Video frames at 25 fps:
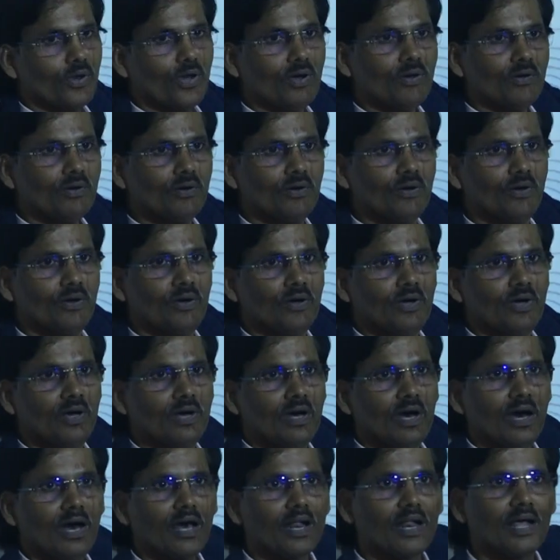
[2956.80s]
know?
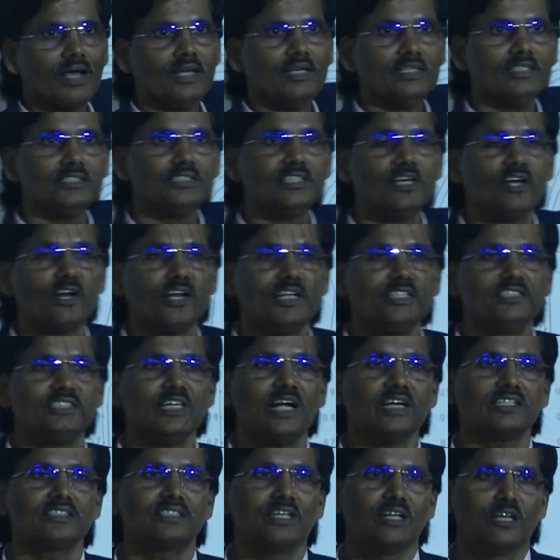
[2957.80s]
Array is a
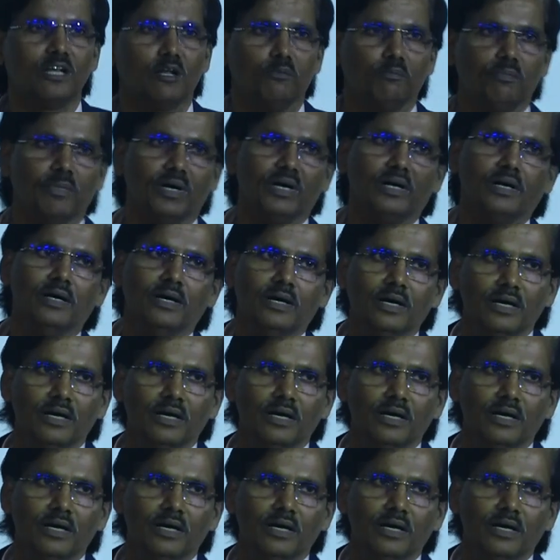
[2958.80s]
Richardson number.